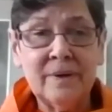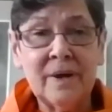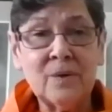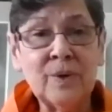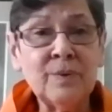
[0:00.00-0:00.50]

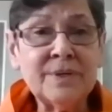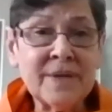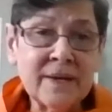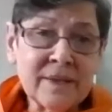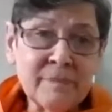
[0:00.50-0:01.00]
And we would
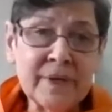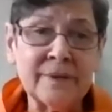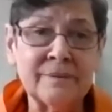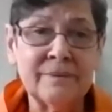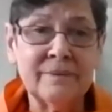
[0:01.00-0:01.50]
take them
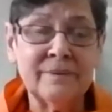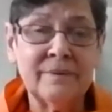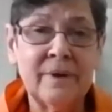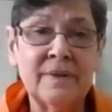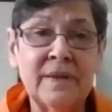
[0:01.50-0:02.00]
in,
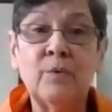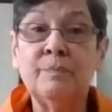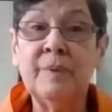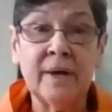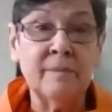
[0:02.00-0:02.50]
and they would
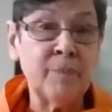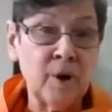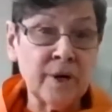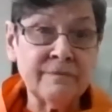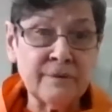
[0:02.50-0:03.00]
become
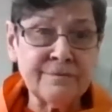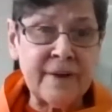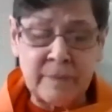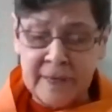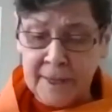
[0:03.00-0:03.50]
part of our
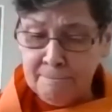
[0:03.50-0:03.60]
family.